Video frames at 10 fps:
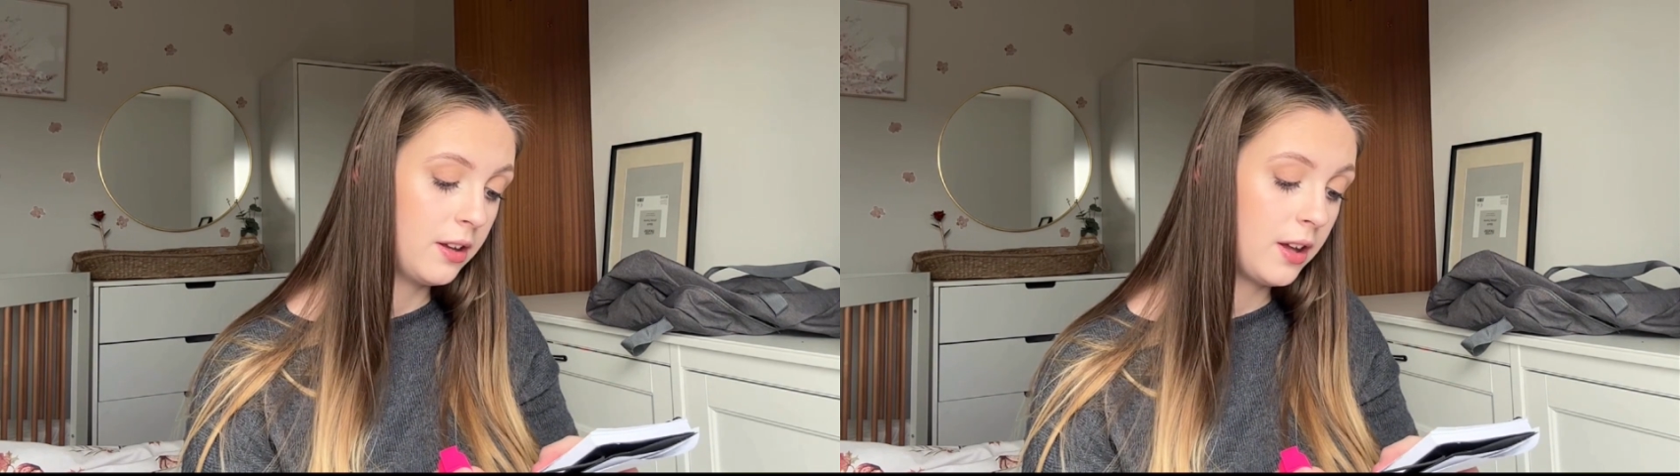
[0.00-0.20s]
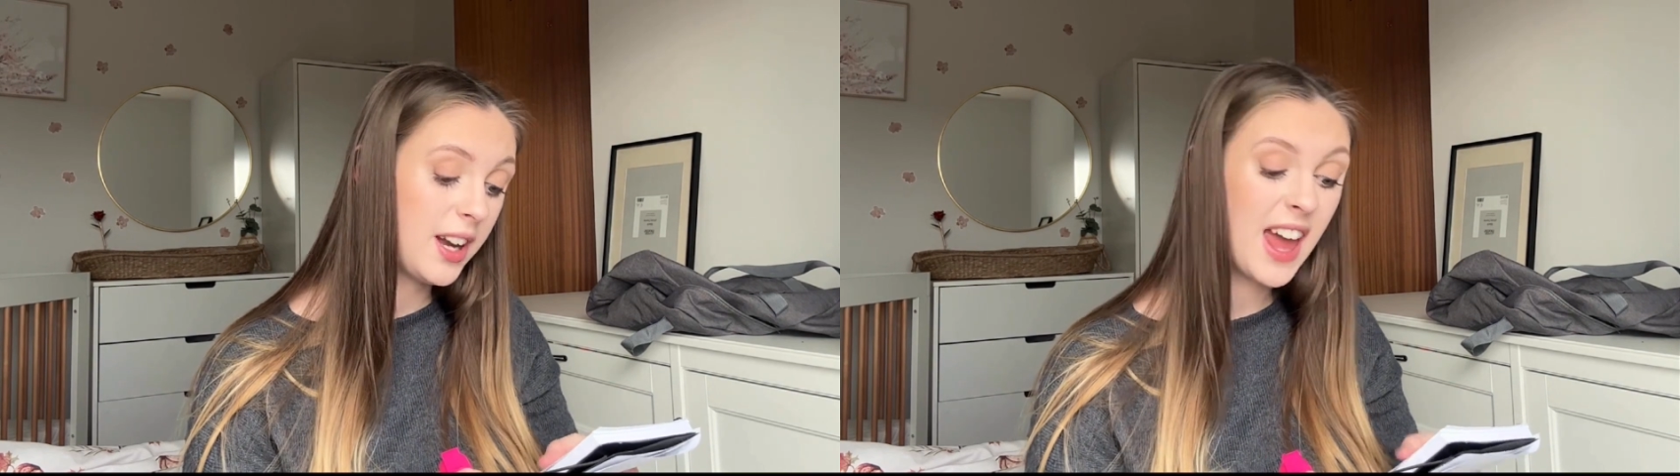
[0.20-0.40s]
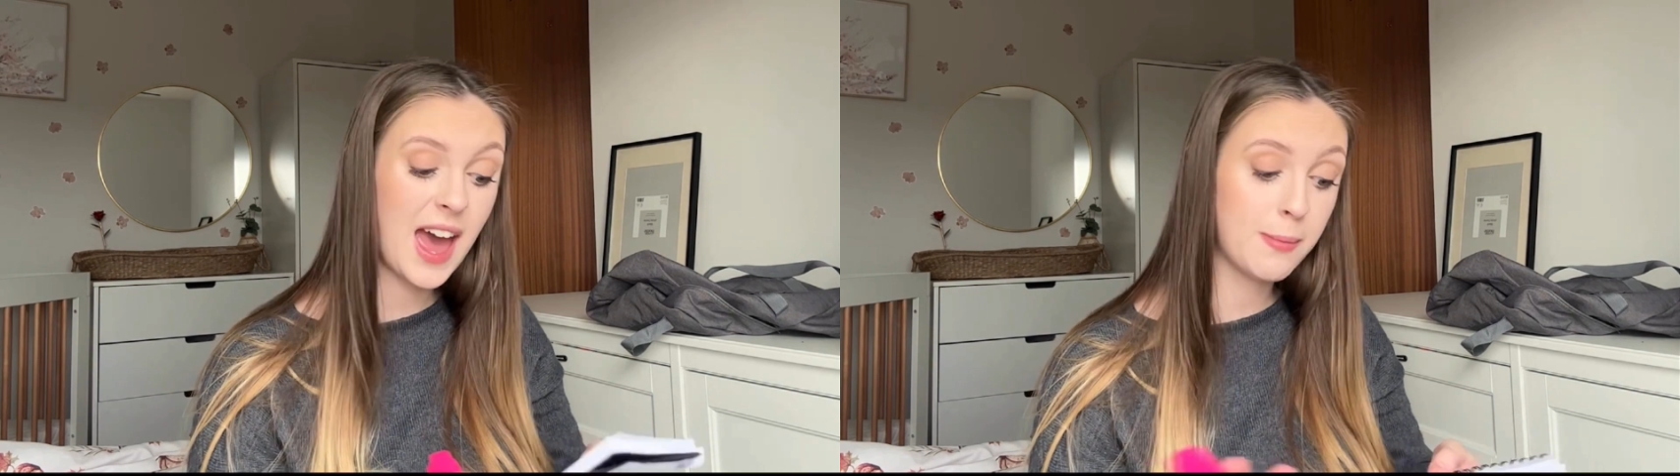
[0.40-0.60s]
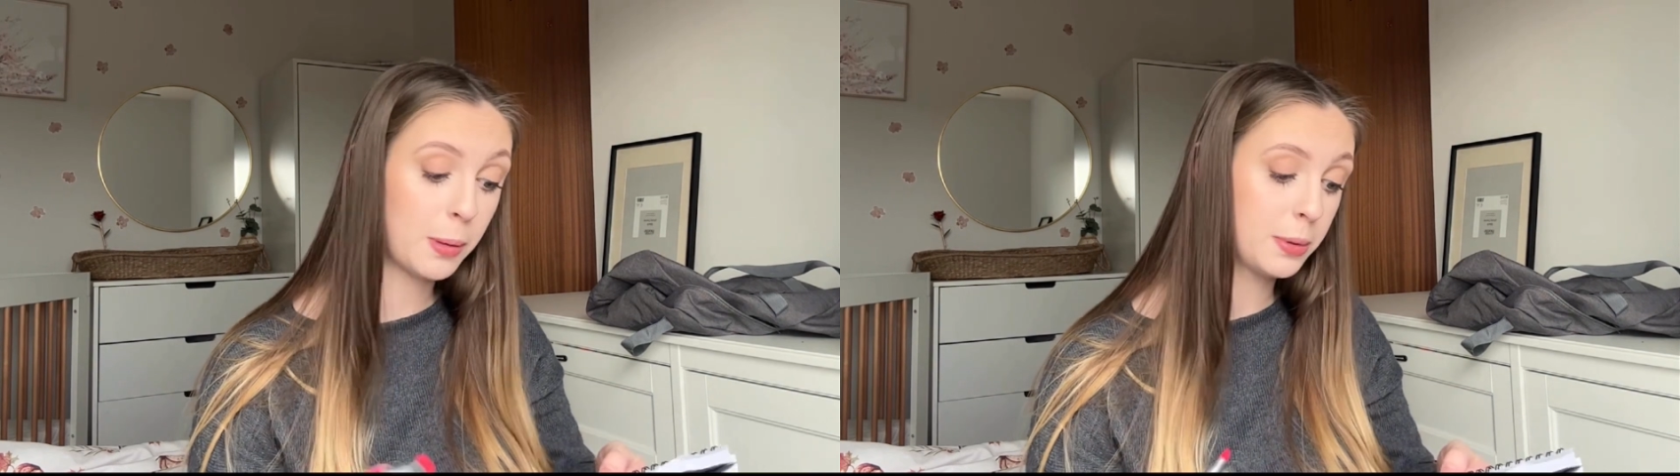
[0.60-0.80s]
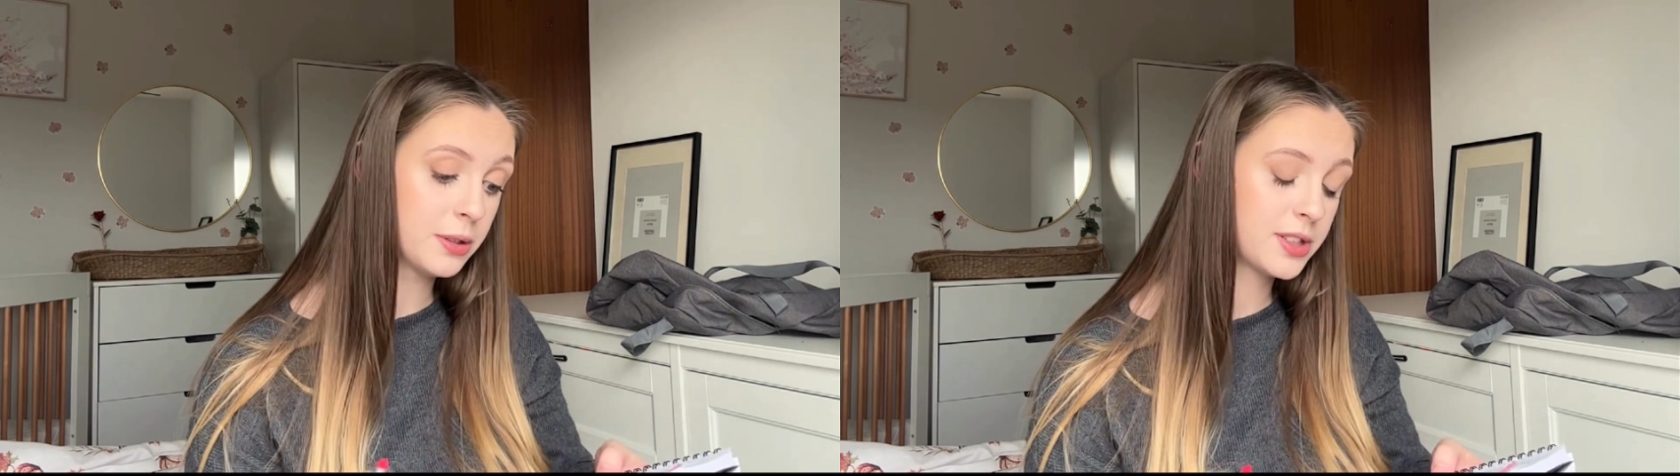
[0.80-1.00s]
and hair
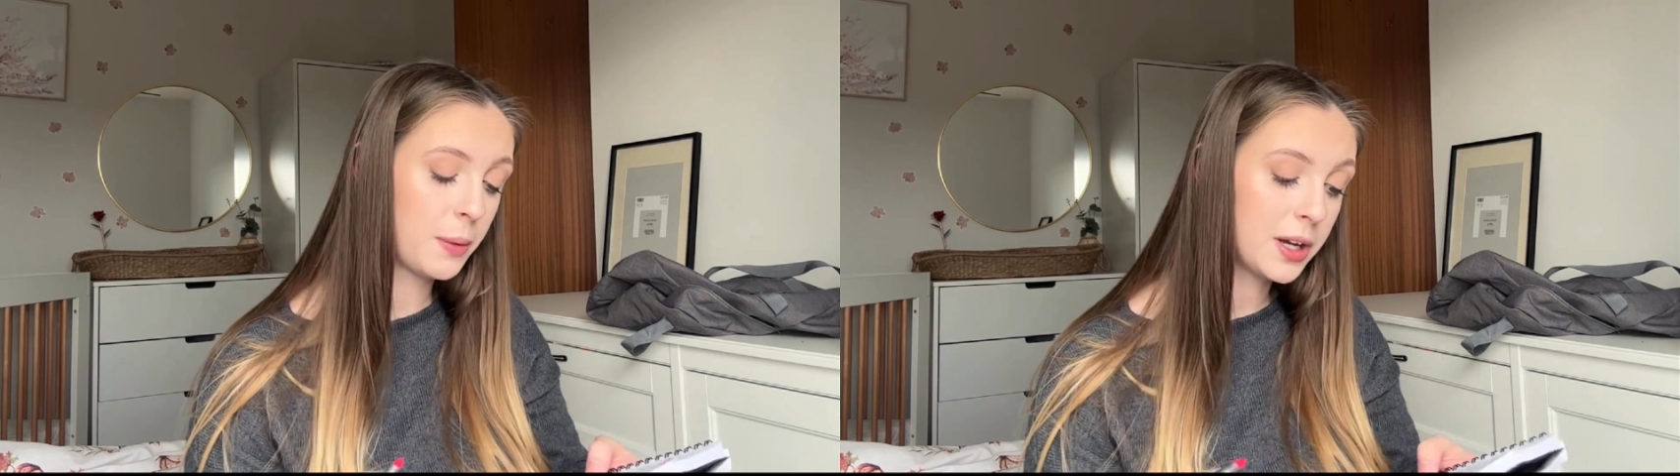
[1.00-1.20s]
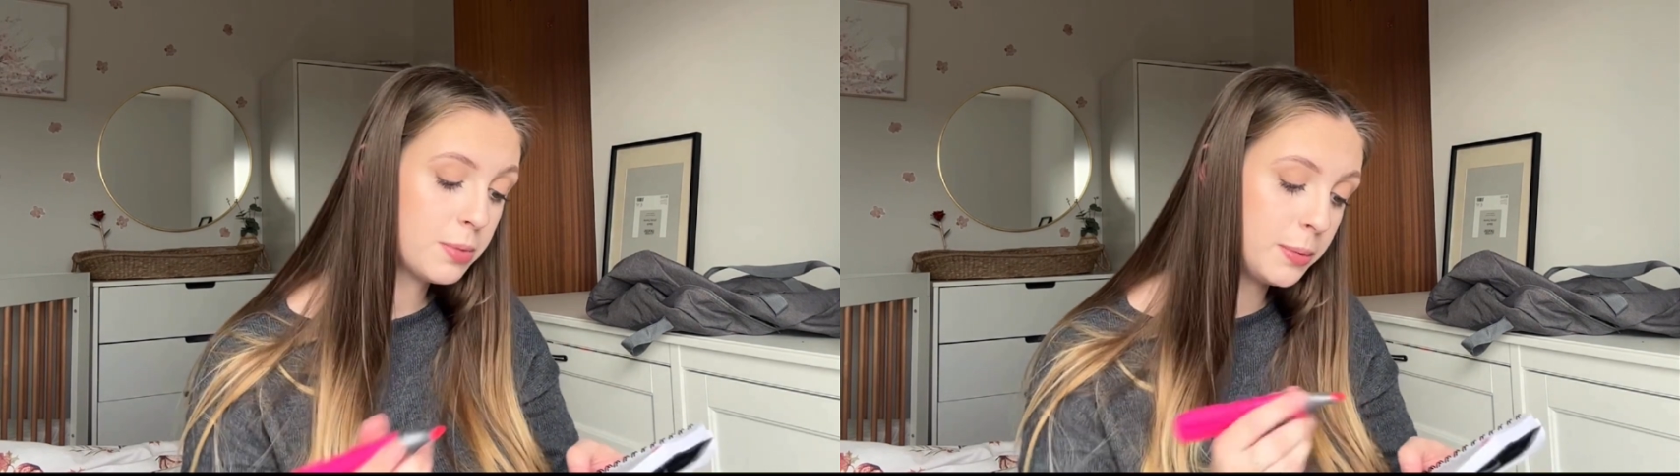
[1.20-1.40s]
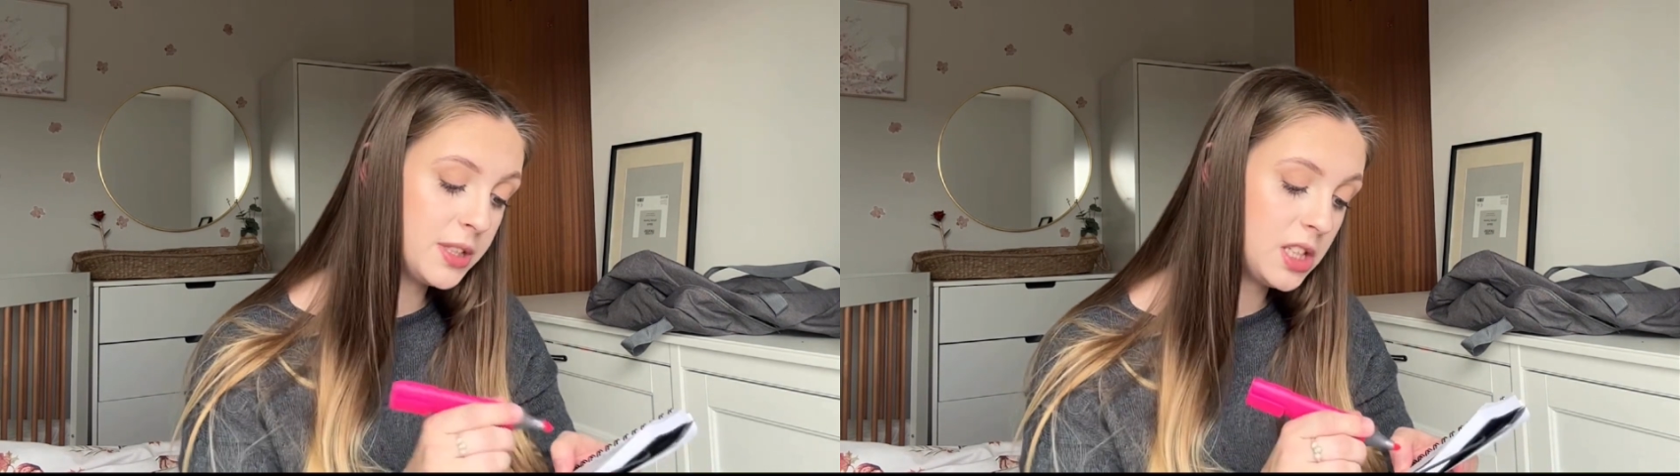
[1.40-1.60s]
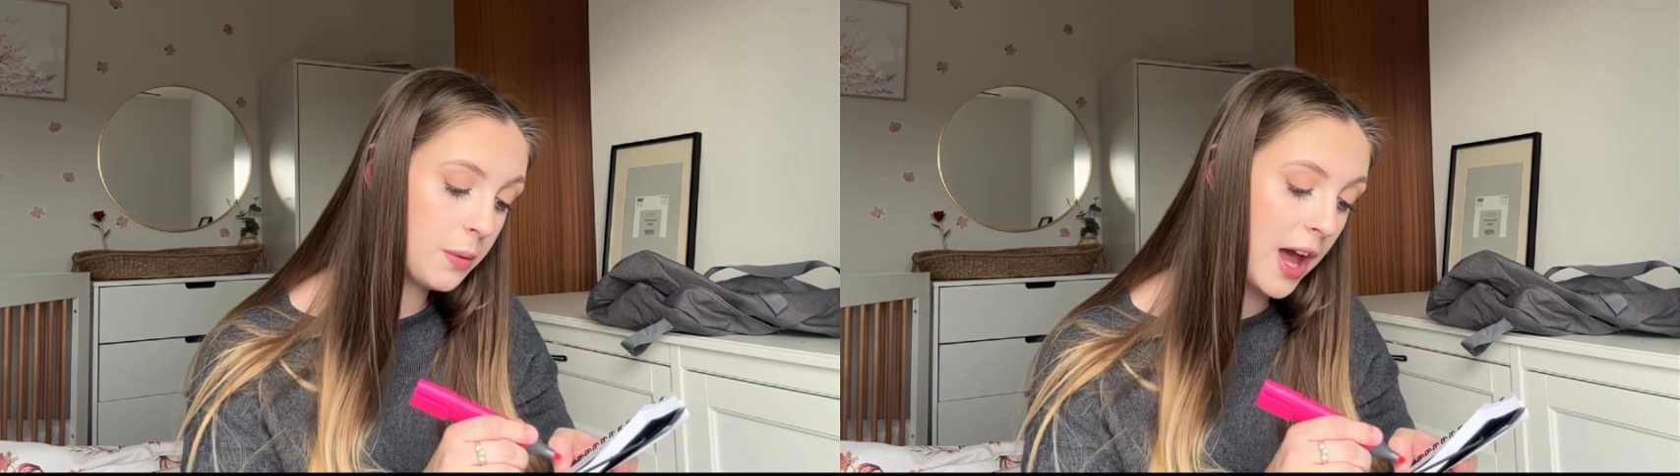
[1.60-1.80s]
bubbles. So I can probably do